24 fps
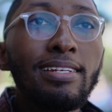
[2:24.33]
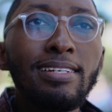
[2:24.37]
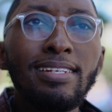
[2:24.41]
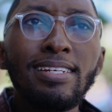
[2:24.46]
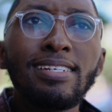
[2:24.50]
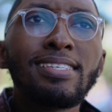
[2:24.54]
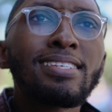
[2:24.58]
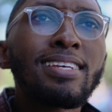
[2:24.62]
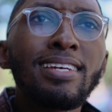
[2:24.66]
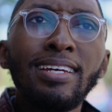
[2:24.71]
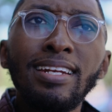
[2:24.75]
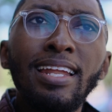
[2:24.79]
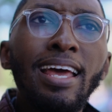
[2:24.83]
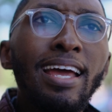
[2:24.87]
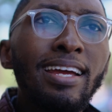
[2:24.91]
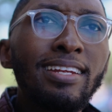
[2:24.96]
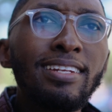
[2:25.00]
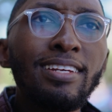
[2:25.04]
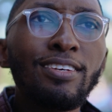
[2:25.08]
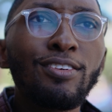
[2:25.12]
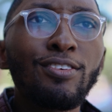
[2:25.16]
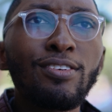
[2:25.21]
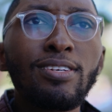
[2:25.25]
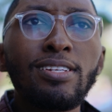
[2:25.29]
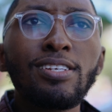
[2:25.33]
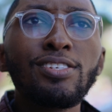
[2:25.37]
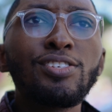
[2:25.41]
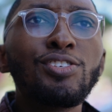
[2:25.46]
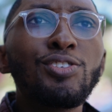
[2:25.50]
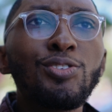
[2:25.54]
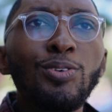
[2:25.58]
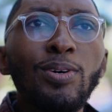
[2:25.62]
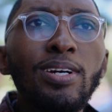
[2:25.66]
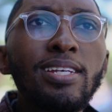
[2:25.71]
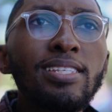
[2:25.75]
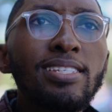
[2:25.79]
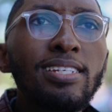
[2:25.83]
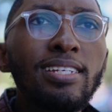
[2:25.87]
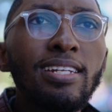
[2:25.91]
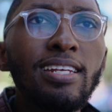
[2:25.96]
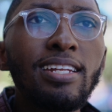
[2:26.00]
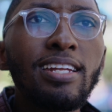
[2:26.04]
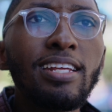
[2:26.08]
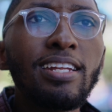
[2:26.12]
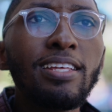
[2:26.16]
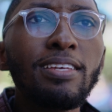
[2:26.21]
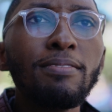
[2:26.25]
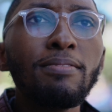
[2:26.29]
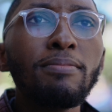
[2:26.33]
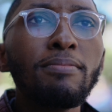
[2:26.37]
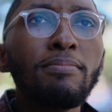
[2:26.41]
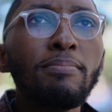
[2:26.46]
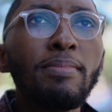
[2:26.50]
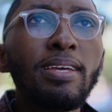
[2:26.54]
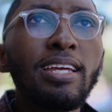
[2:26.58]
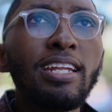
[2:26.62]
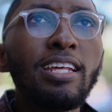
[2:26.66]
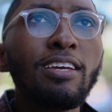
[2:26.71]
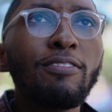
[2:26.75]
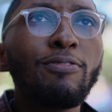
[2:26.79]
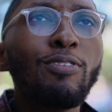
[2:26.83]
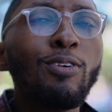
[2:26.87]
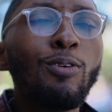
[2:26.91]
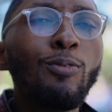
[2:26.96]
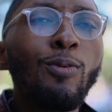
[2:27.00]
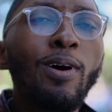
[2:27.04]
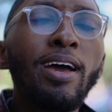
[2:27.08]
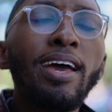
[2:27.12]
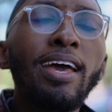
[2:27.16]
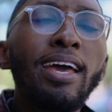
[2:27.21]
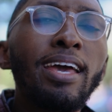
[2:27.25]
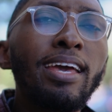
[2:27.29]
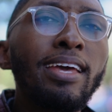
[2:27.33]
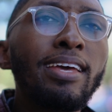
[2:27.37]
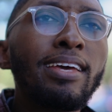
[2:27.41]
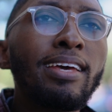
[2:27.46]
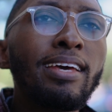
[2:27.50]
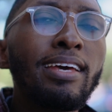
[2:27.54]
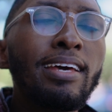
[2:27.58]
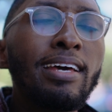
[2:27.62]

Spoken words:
disconnected or disjointed in any meaningful way.